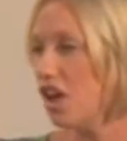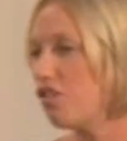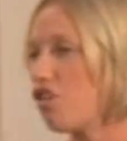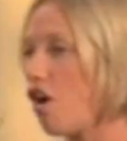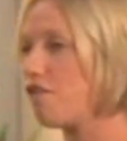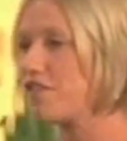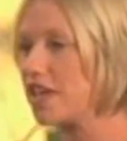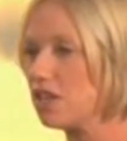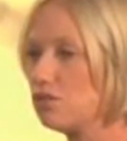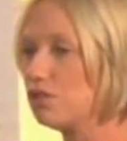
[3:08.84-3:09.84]

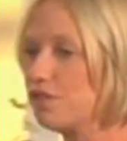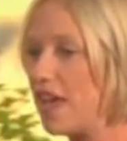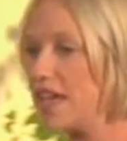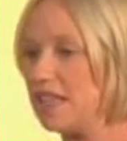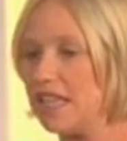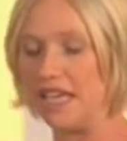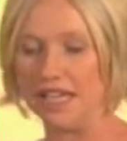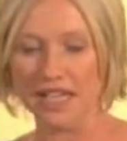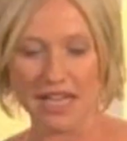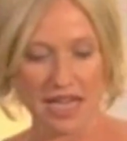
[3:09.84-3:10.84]
coffee and all of that in
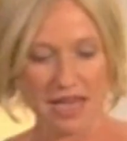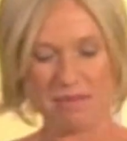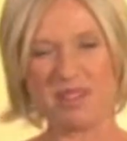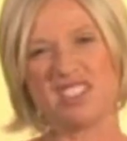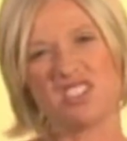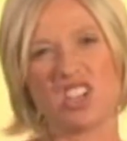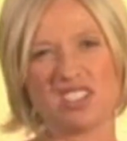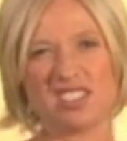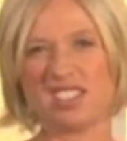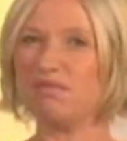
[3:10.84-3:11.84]
there. But
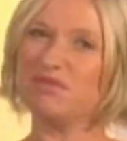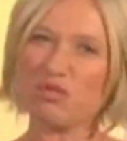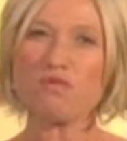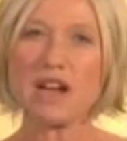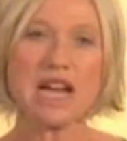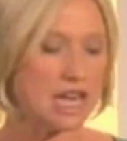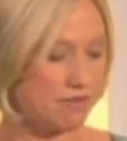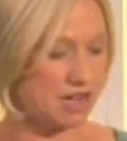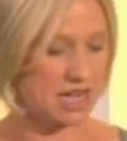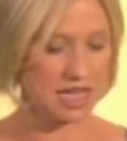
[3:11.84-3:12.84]
it's really,
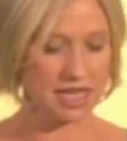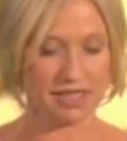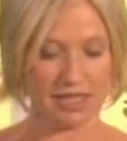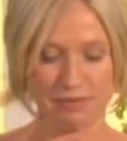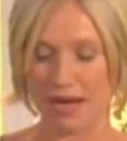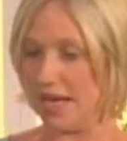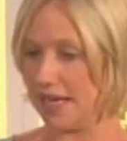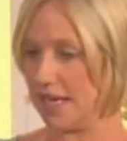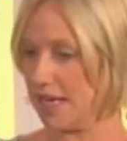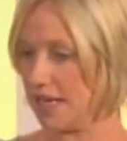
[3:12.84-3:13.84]
really easy to make.